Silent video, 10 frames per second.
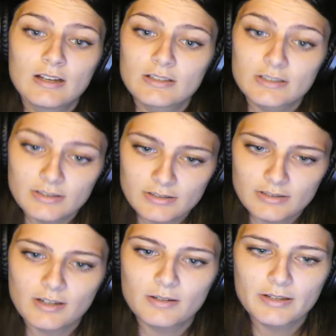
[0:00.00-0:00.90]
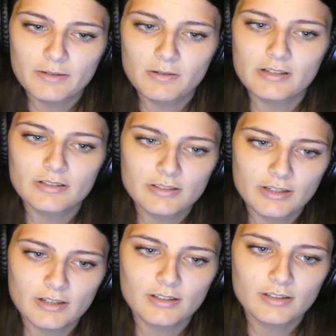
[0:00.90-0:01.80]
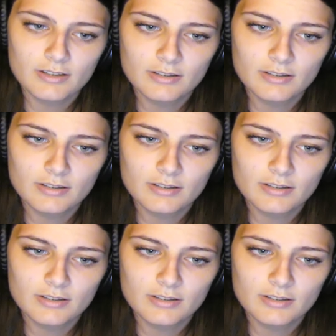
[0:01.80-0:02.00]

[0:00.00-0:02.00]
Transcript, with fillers: So he was sick.